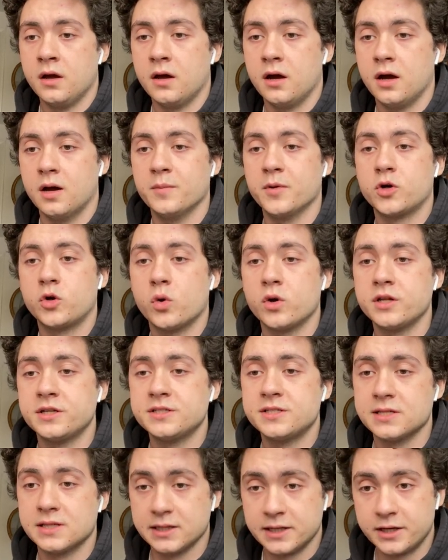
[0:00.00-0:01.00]
according
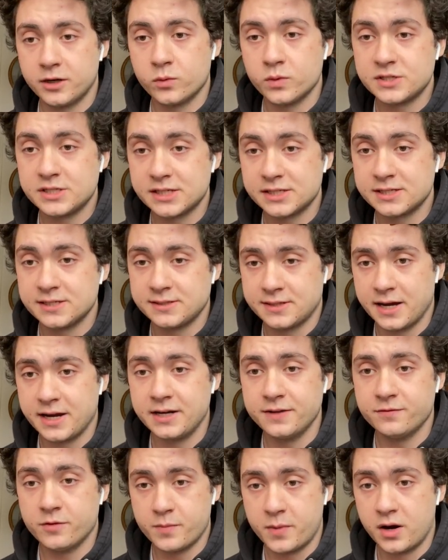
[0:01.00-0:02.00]
to the Linguistic
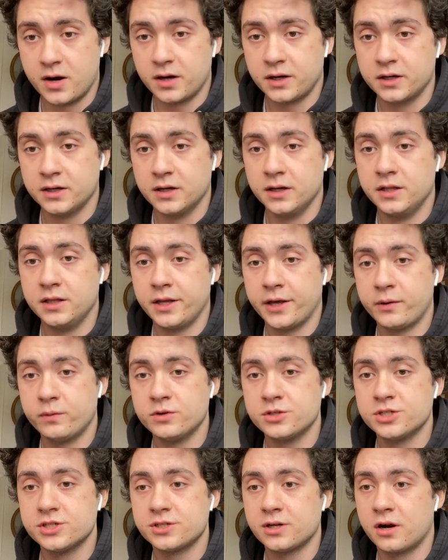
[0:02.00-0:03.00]
Society of America,
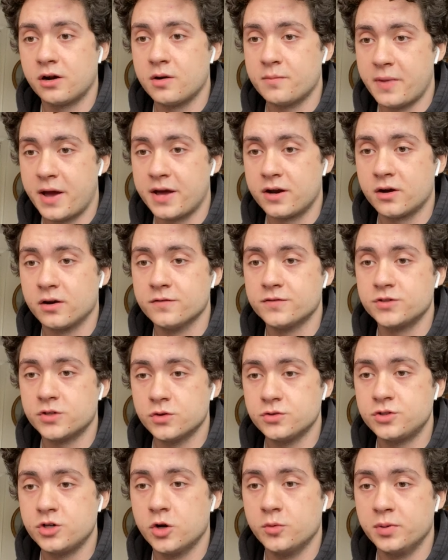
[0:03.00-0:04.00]
languages are a matter of
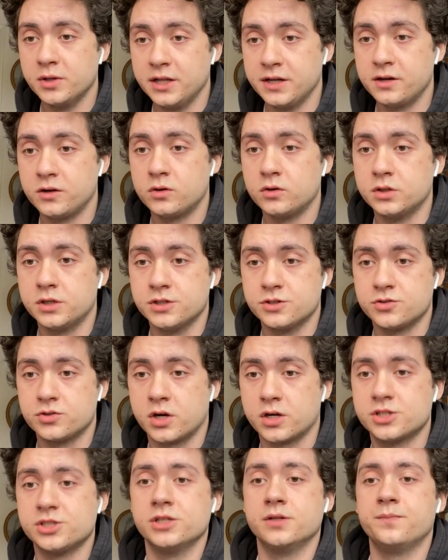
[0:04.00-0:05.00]
socio-political
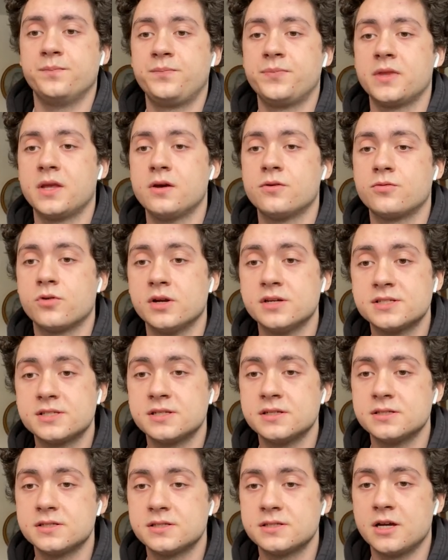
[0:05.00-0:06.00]
construction. For
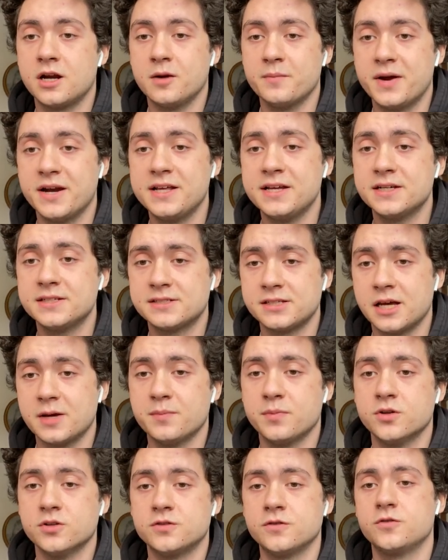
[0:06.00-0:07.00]
instance, there are many
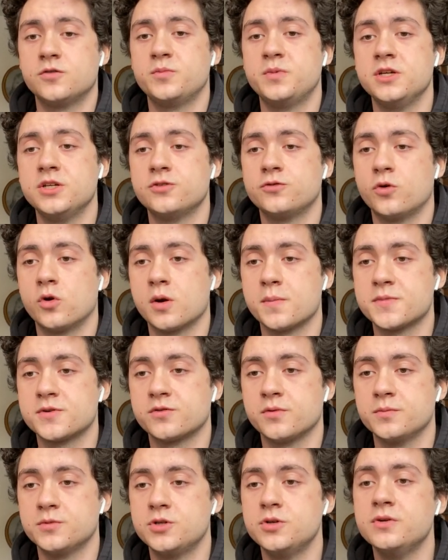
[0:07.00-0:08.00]
examples of speech forms
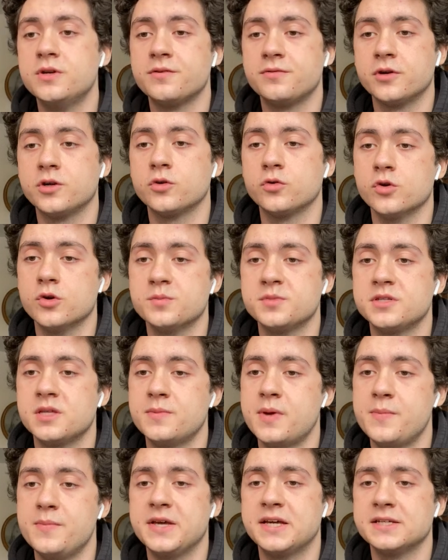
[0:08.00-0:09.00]
from 2 different groups that
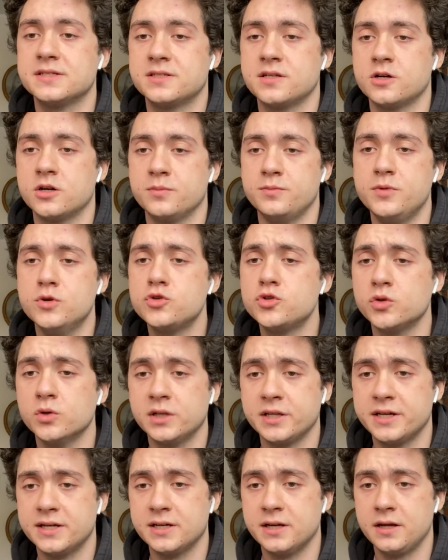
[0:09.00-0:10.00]
may be considered
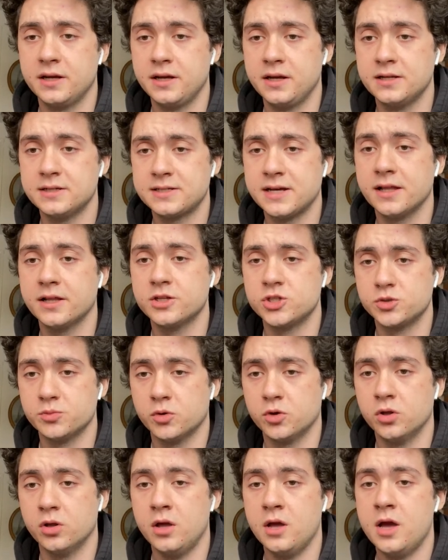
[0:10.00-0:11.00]
mutually
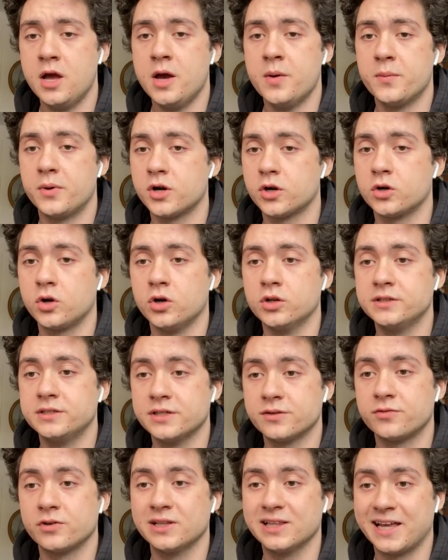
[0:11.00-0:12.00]
intelligible, but are called
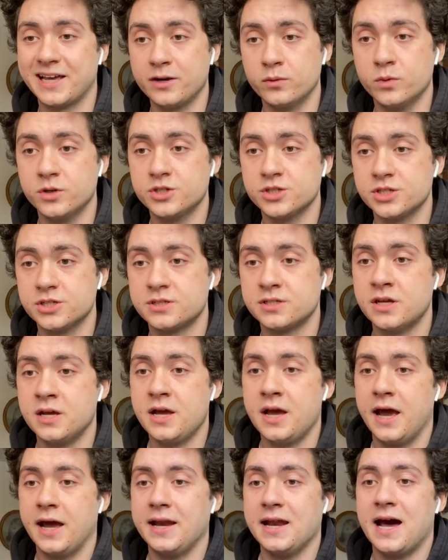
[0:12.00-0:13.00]
different languages,
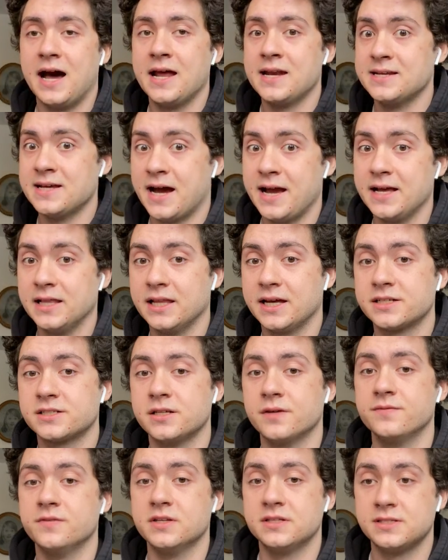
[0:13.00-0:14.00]
and not dialects
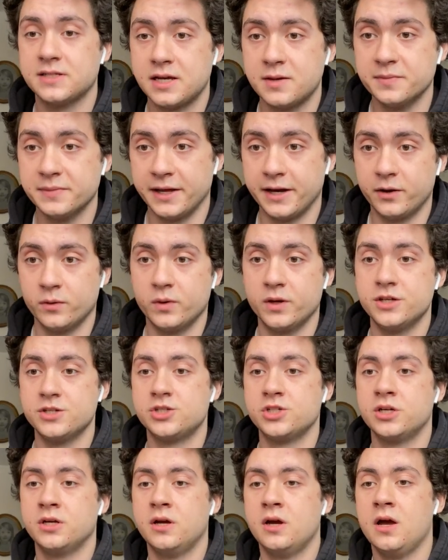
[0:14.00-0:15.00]
of the same
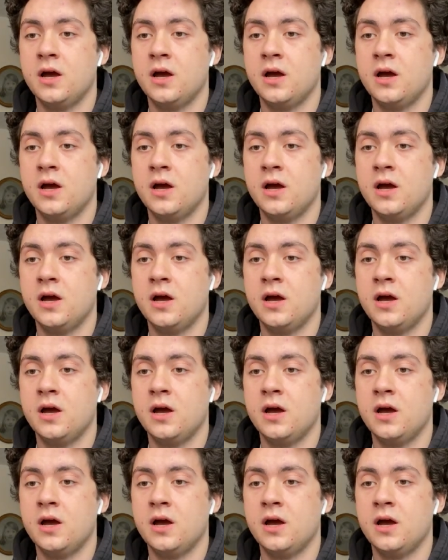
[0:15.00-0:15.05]
language,